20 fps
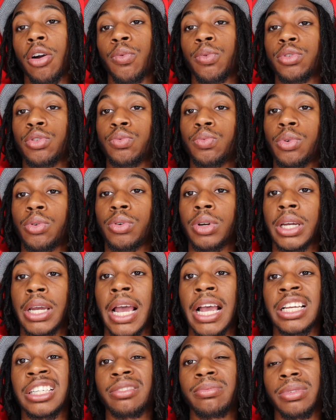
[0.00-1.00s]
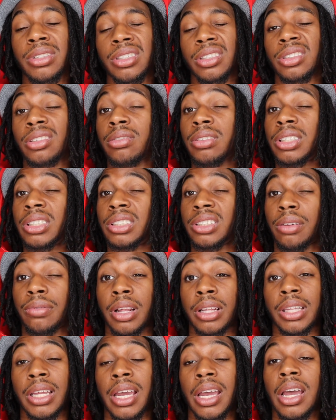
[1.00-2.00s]
We'll get estimates and stuff
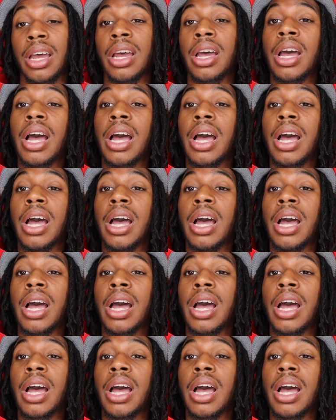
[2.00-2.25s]
like that.